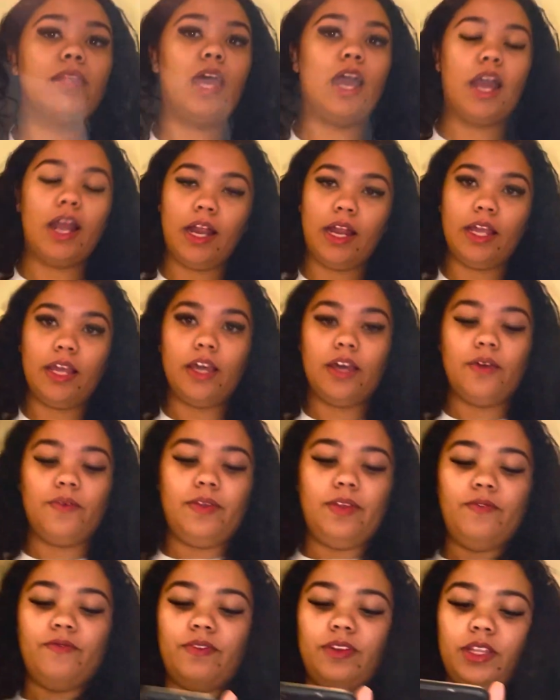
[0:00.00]
Alright y'all,
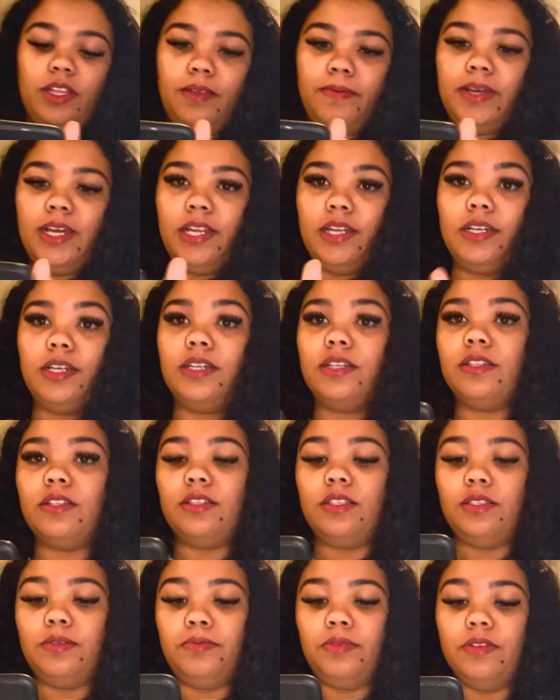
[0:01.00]
we really about to cook
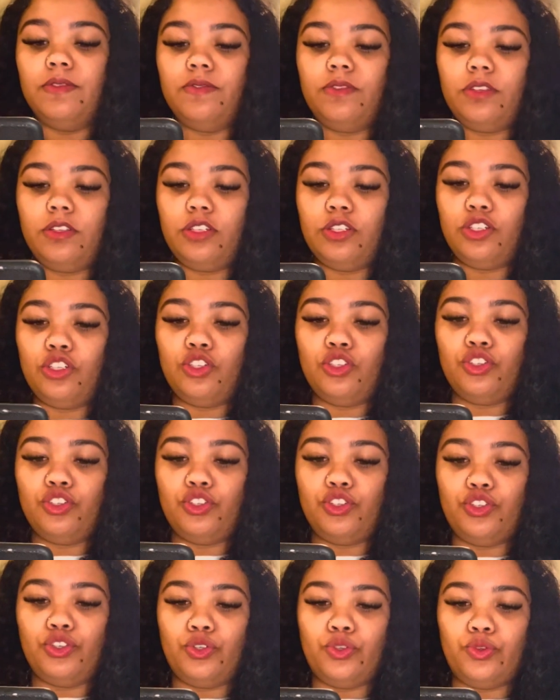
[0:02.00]
this beef
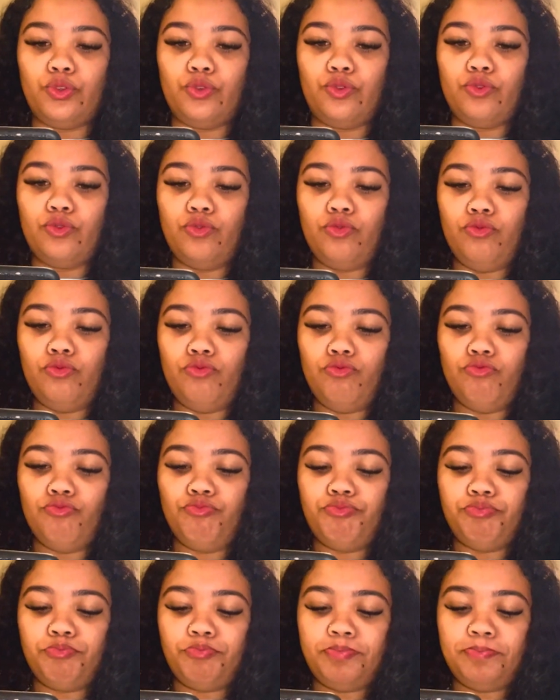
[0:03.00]
stew.
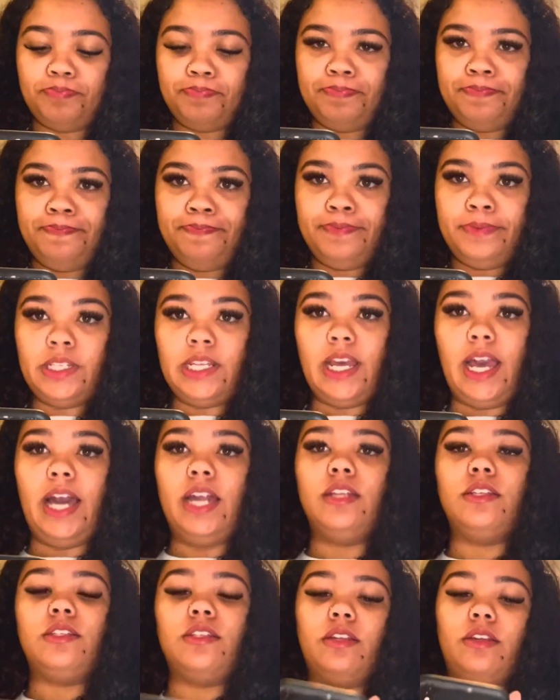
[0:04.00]
I
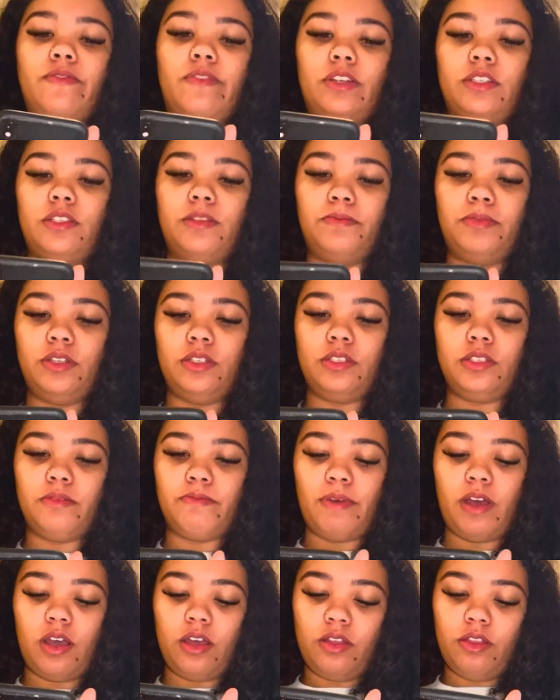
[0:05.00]
just send the recipe to
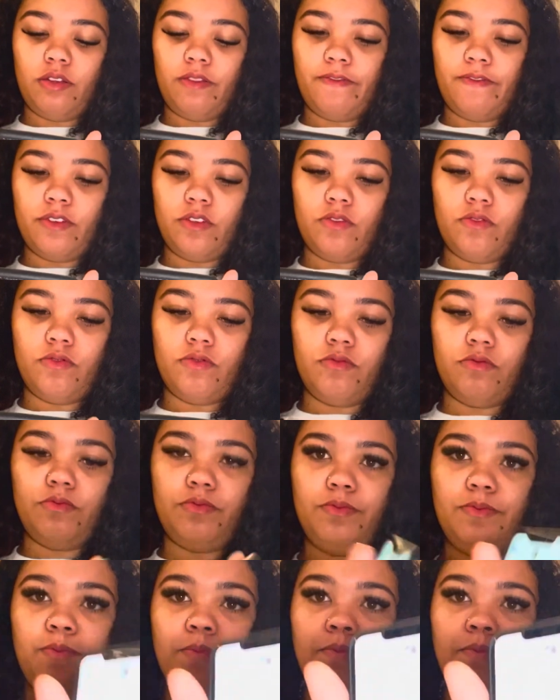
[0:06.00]
my other phone.